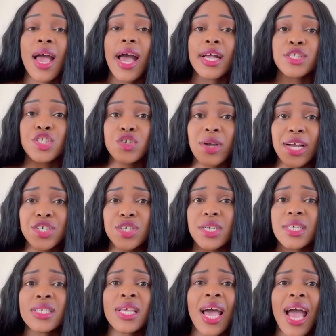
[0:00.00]
and
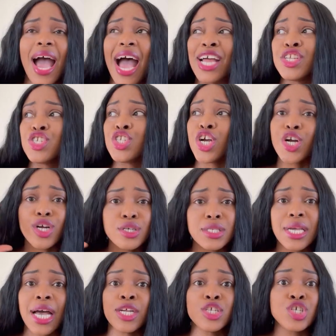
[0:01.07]
scratches and dirt
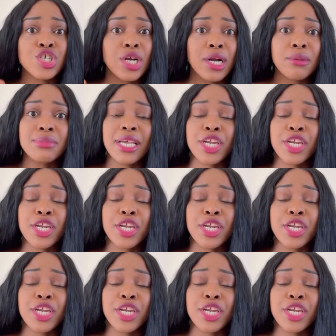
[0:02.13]
and germs,